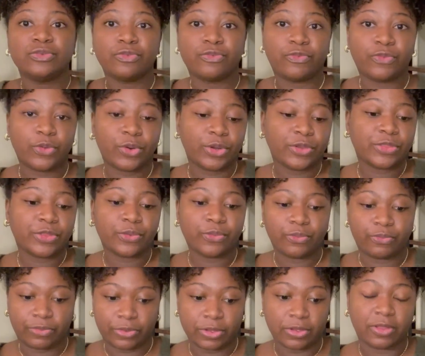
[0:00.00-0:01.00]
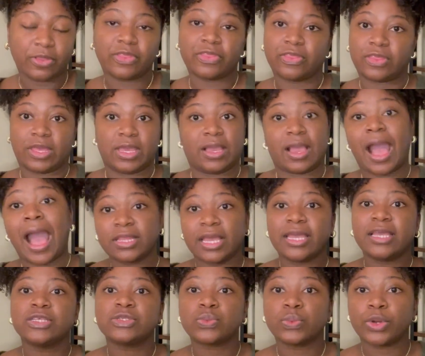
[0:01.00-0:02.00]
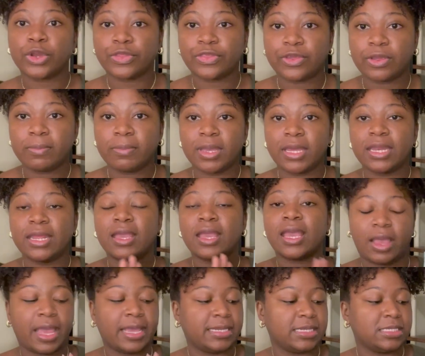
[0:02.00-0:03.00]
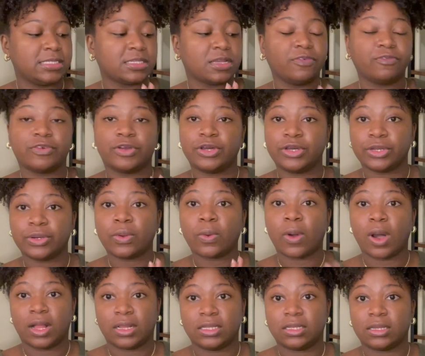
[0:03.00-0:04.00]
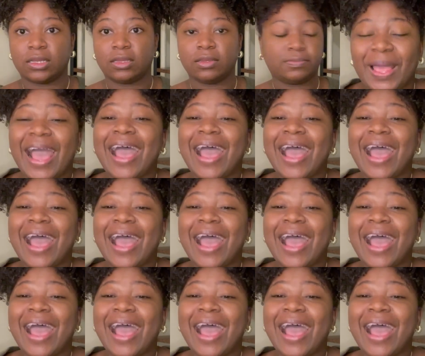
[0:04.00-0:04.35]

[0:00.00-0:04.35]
for the real thing that is worth your money and is of good quality.